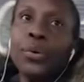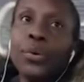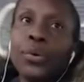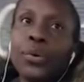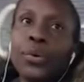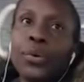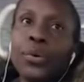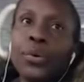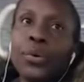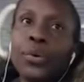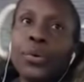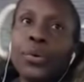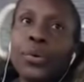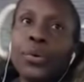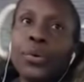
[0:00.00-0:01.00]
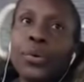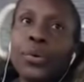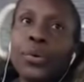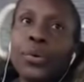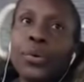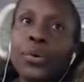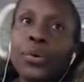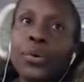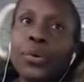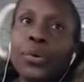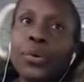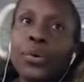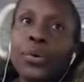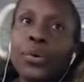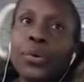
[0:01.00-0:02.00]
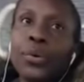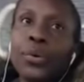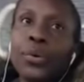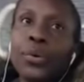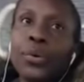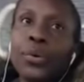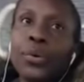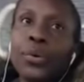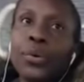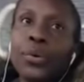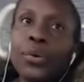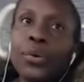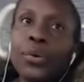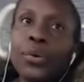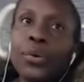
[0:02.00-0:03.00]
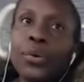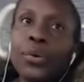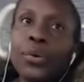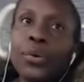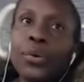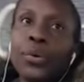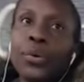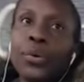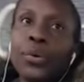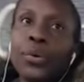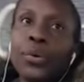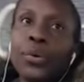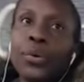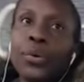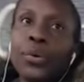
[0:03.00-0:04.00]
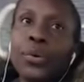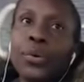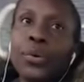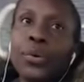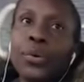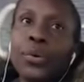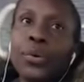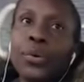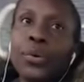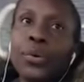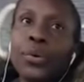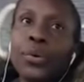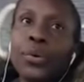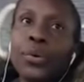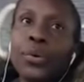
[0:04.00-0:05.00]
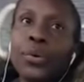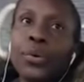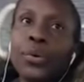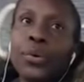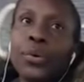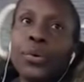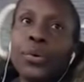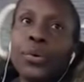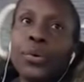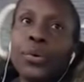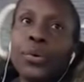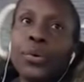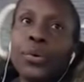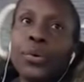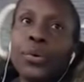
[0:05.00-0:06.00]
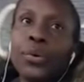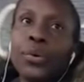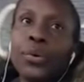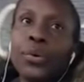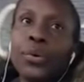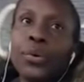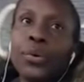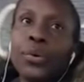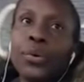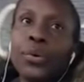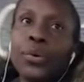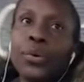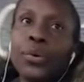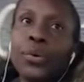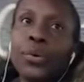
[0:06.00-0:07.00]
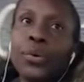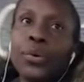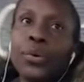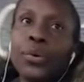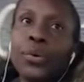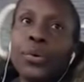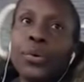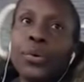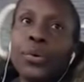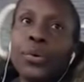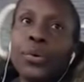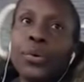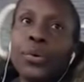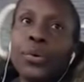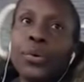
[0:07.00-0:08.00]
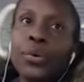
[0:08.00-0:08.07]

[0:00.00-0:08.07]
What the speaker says: [no speech]